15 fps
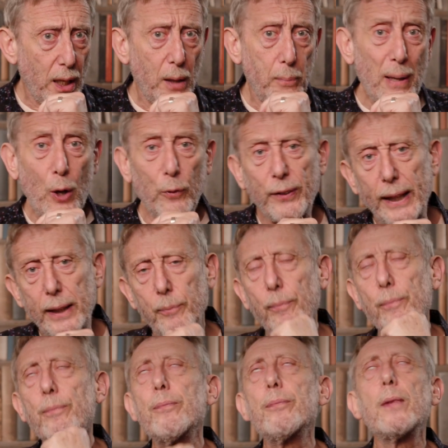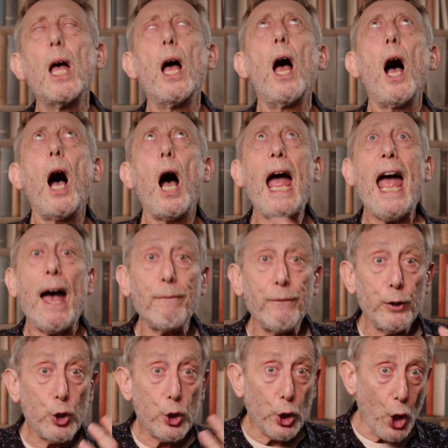Melvin, I
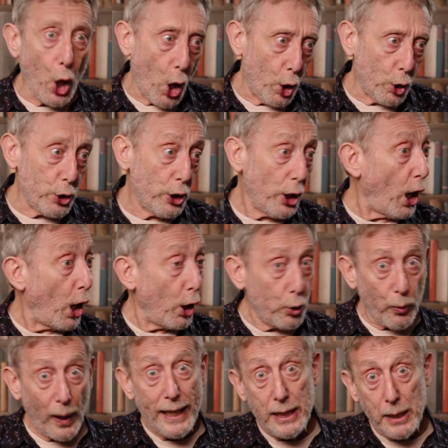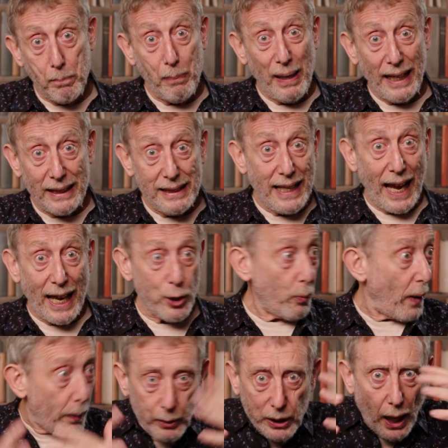haven't got a great big net.
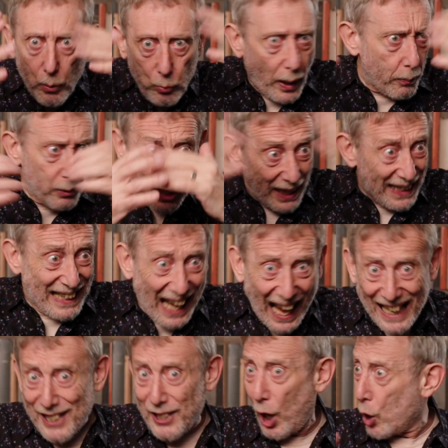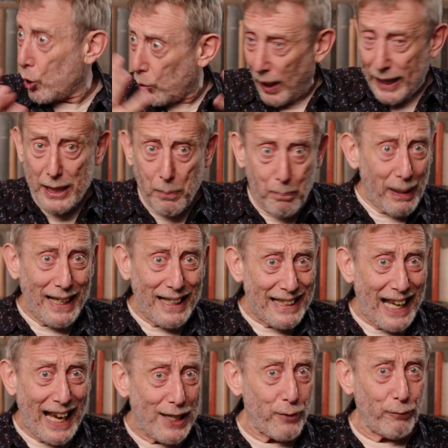Where would I get a great big
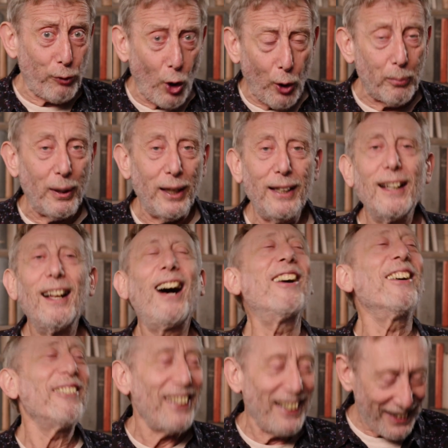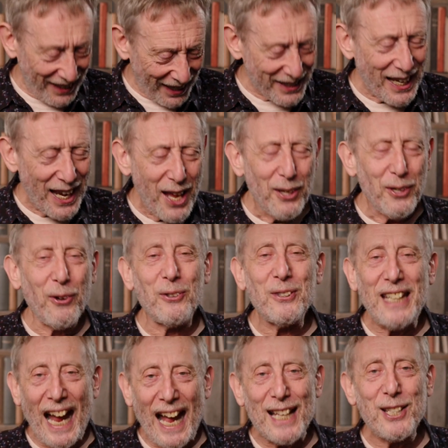net from? Oh, right, yes. Your
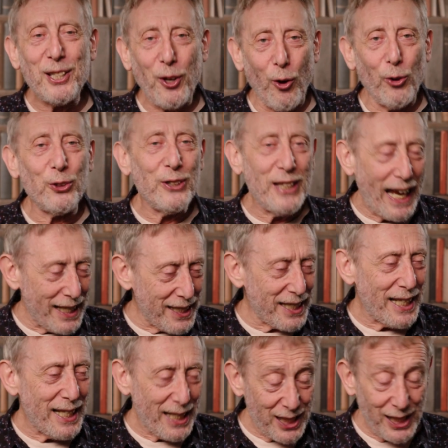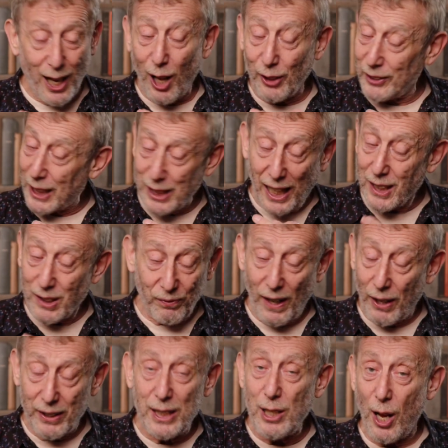dad's got nets in his garden. That's
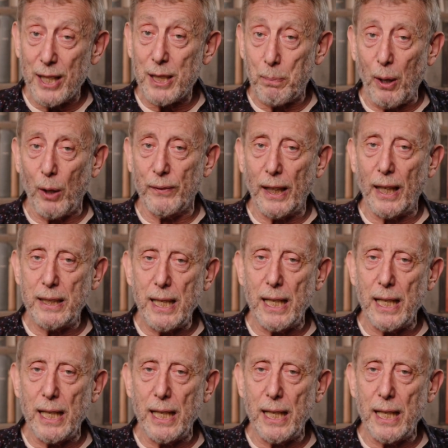very nice, Melvin, that